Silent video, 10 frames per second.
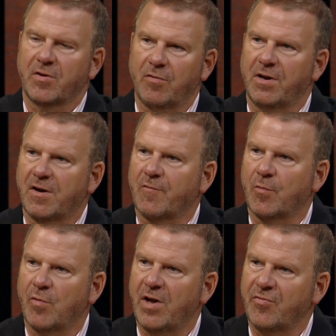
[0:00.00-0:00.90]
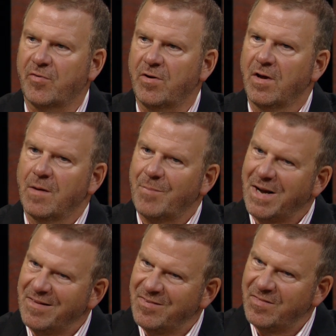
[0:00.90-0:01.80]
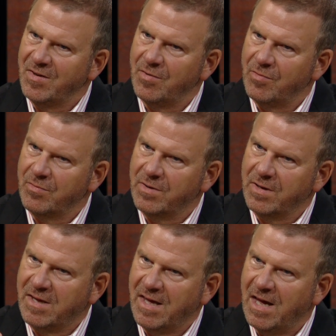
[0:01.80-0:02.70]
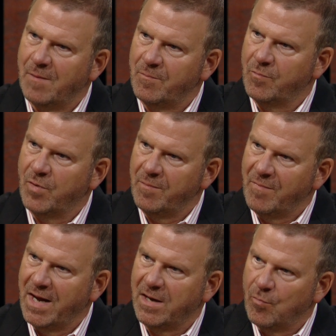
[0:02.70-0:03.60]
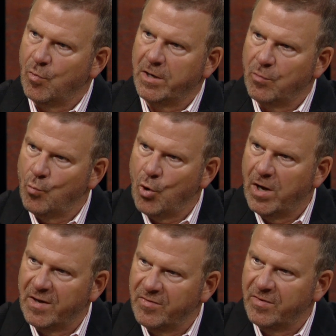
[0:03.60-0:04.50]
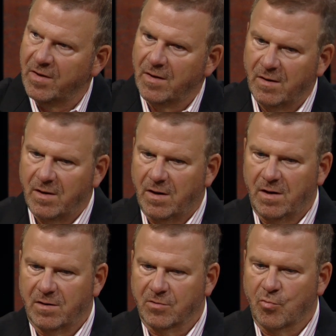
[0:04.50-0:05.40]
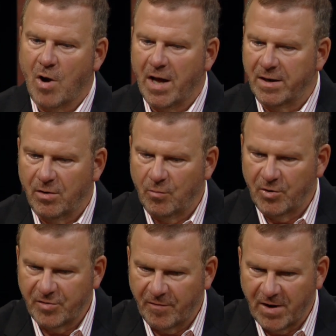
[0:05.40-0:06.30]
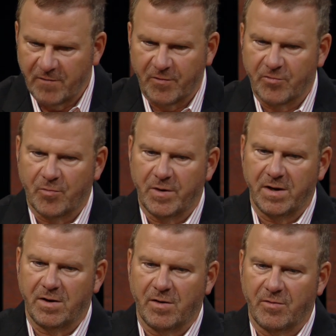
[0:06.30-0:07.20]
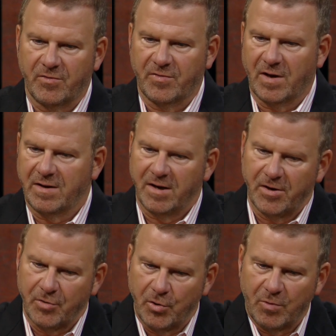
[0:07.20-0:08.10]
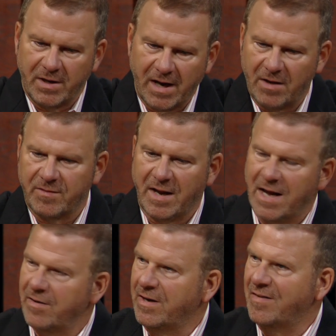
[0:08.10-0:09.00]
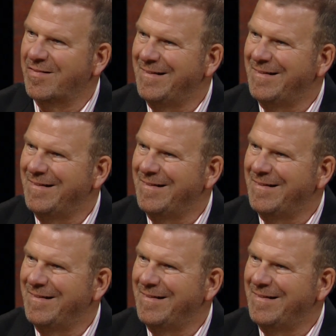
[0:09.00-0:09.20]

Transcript: a totally different restaurant. But I still kept what made it what it was. Uh, Grotto, which I've had for 20 years, yep. I did a new one downtown, and it's